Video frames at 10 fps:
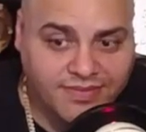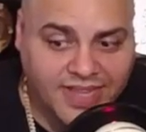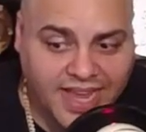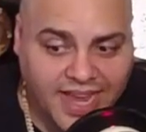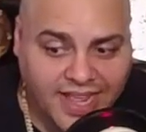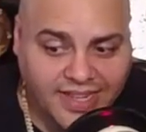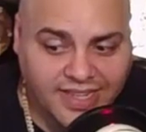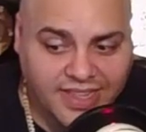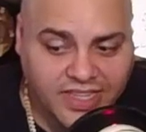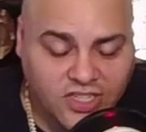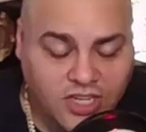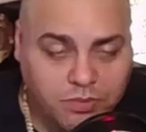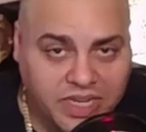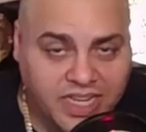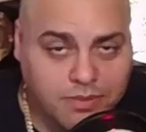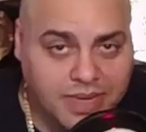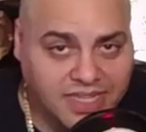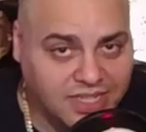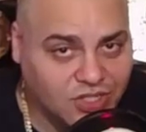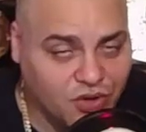and this could be an
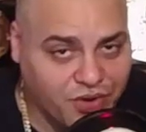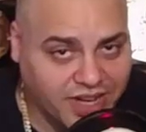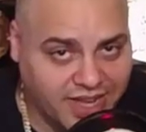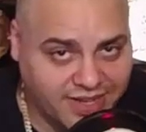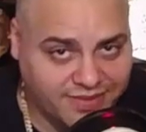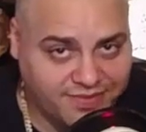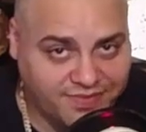amazing storyline.